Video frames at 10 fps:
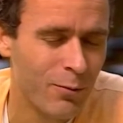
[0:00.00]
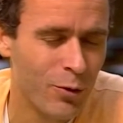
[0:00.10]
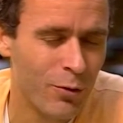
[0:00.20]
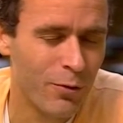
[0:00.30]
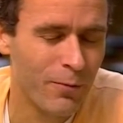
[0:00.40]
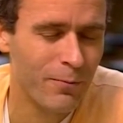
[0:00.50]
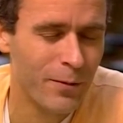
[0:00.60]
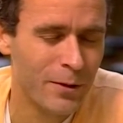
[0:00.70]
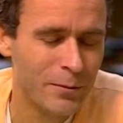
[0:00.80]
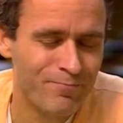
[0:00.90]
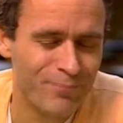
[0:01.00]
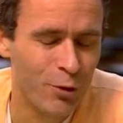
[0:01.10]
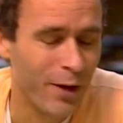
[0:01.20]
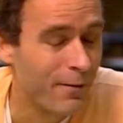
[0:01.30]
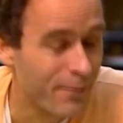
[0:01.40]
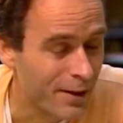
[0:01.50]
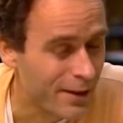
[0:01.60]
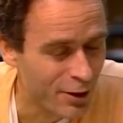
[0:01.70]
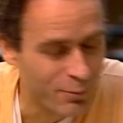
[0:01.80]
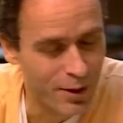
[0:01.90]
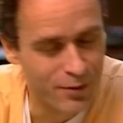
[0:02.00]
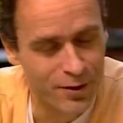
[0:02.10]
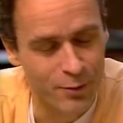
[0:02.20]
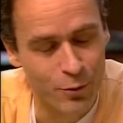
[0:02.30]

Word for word: more uh, graphic, you might say,